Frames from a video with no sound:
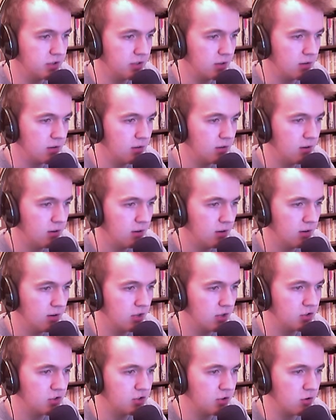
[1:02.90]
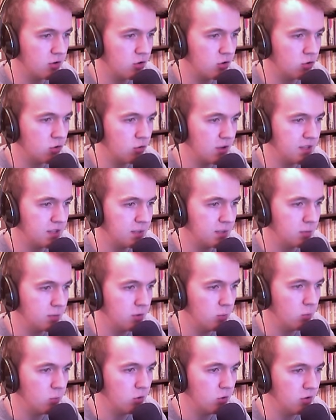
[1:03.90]
so let's just go crazy with
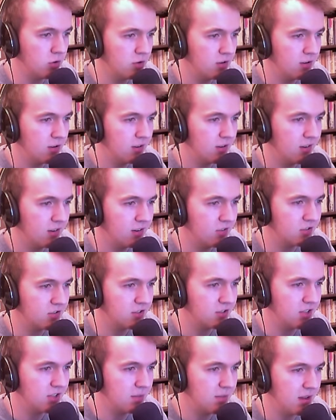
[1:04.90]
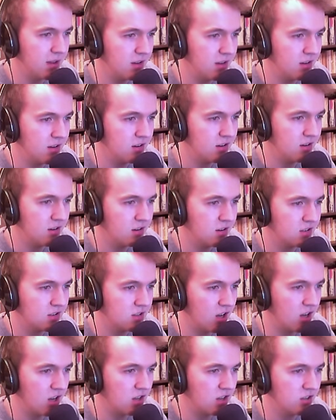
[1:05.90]
the wood. Just keep making
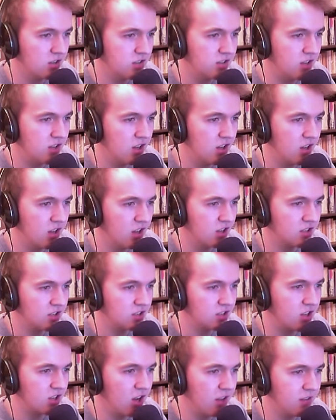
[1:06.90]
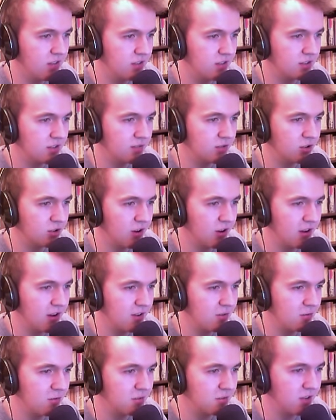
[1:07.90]
tons and tons of
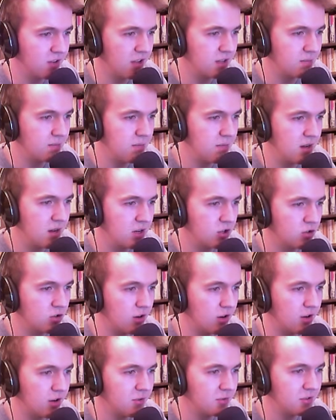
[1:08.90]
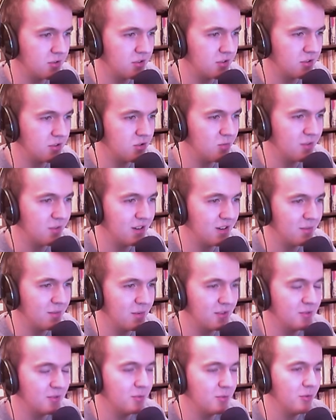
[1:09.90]
triangles, as many triangles as humanly
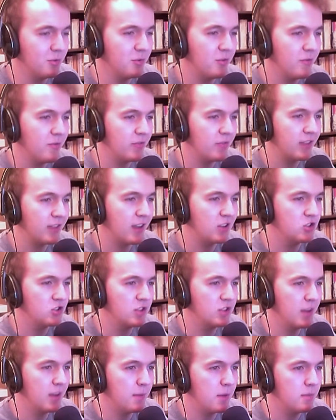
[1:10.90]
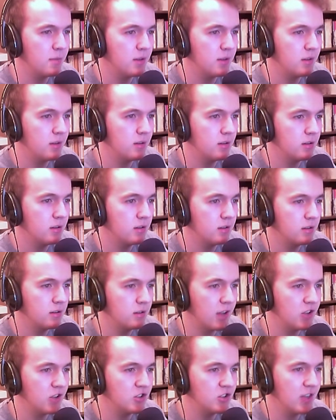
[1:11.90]
possible. Actually, that might be...
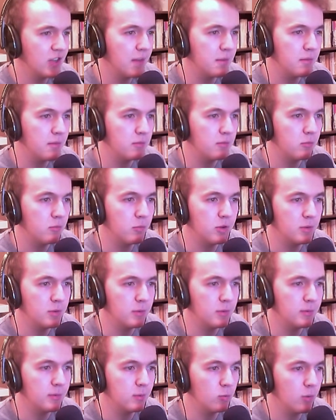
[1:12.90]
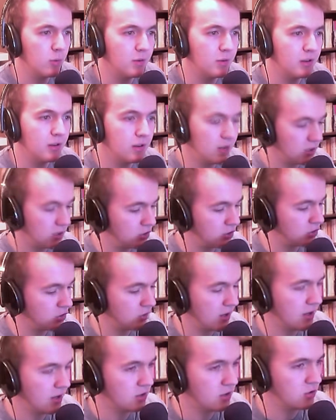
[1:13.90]
Actually, that bit will probably be a bit wobbly. Let's just
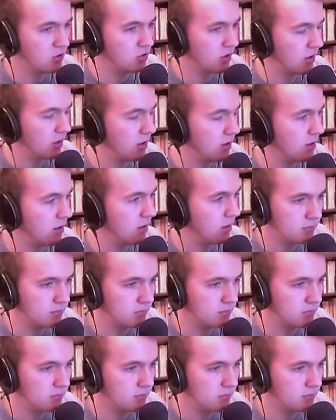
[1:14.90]
try it, let's just try it.